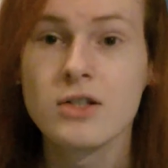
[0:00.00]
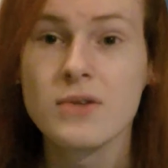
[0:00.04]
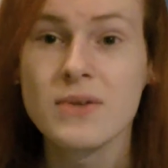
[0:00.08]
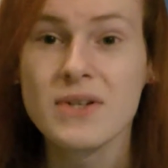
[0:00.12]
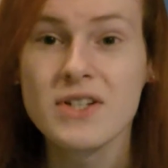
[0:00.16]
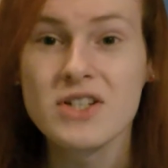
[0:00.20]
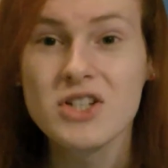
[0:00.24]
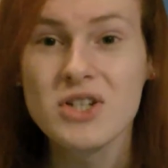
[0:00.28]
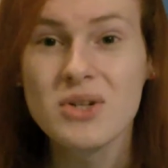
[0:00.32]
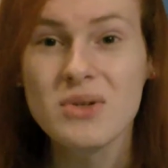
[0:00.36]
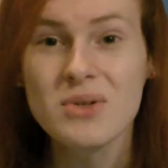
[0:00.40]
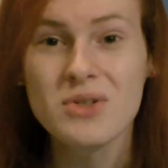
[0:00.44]
So
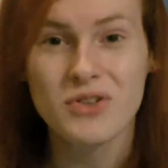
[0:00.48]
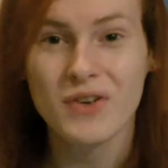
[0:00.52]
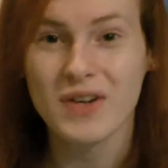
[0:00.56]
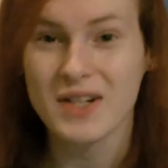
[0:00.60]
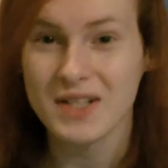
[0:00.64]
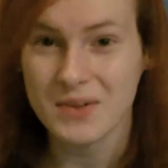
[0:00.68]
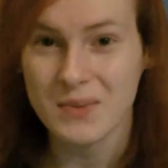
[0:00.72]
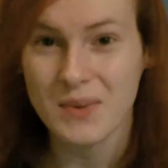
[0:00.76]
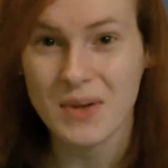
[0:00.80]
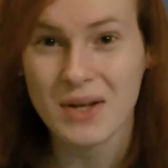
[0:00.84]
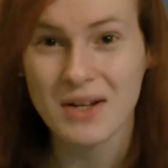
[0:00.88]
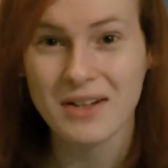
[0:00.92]
in June,
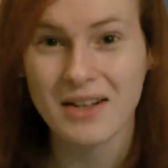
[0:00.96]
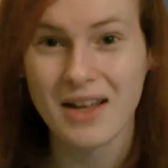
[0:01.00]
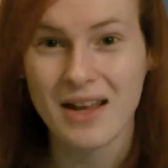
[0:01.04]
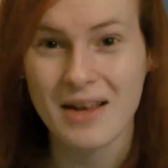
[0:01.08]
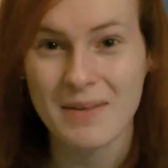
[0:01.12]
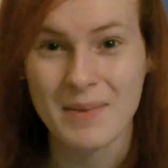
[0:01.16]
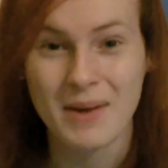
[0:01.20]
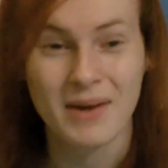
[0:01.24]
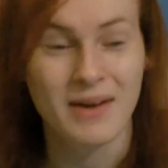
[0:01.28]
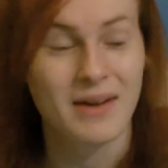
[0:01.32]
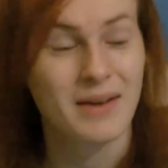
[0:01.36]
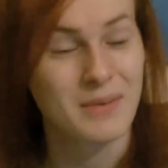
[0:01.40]
Jurassic World
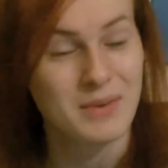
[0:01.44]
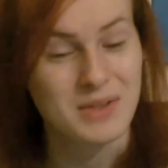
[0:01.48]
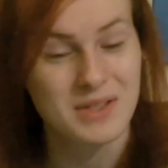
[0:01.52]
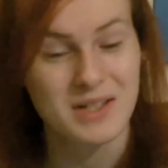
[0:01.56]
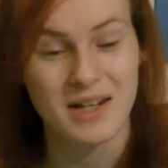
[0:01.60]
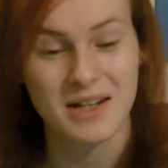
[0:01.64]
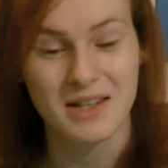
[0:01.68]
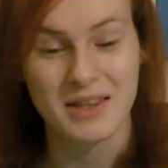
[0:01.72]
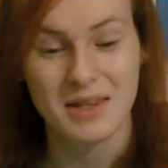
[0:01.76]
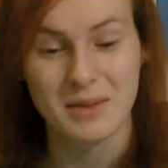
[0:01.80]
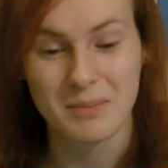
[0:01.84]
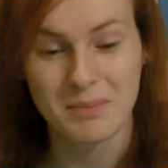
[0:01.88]
came out. It
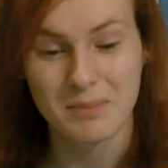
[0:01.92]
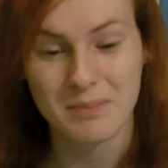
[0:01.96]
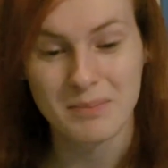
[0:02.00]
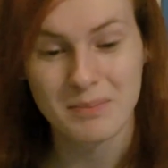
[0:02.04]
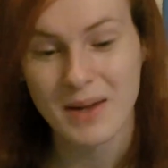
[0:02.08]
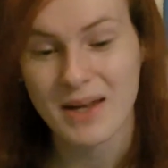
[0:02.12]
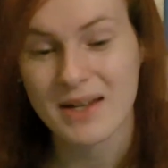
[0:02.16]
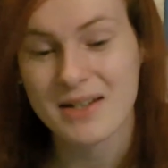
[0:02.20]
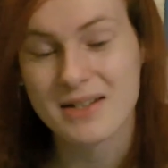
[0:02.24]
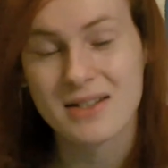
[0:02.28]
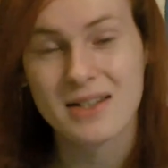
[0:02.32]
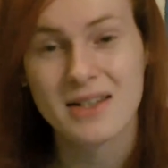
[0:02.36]
was like
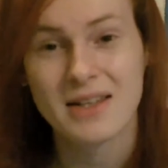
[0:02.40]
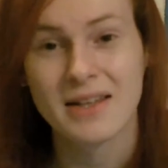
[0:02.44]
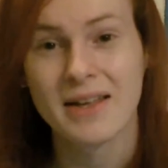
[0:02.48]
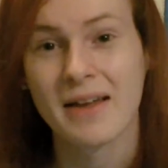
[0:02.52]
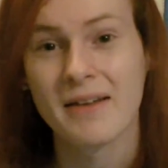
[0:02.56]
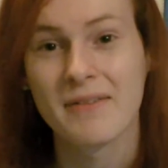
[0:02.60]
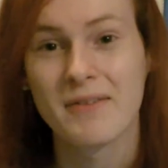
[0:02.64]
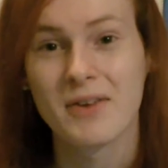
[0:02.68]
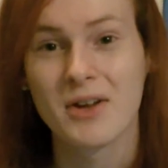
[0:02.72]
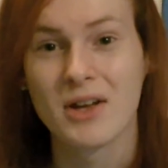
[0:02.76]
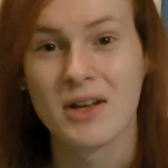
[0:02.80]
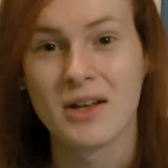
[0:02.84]
the best
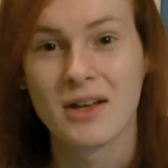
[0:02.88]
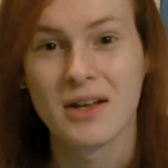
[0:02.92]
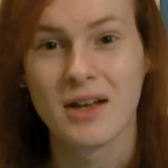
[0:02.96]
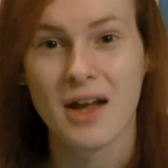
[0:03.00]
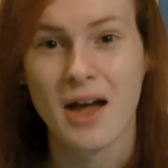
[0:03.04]
thing ever.